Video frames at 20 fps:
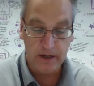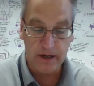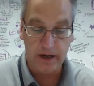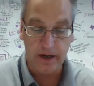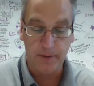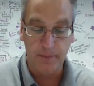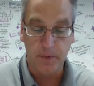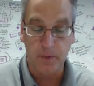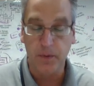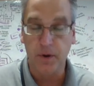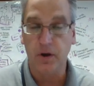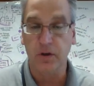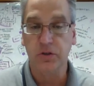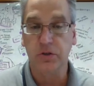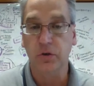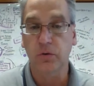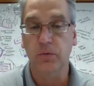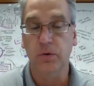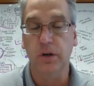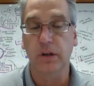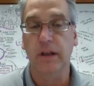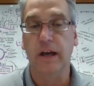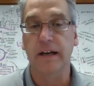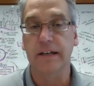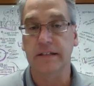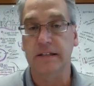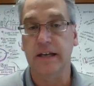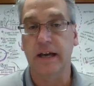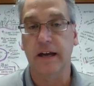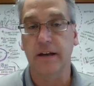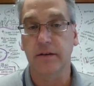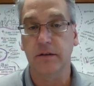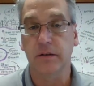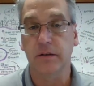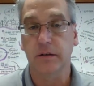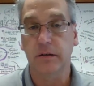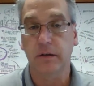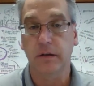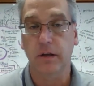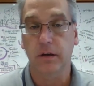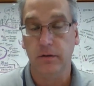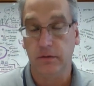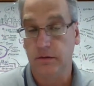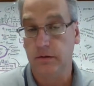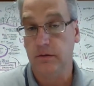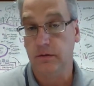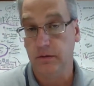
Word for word: Uh, but we also realize that the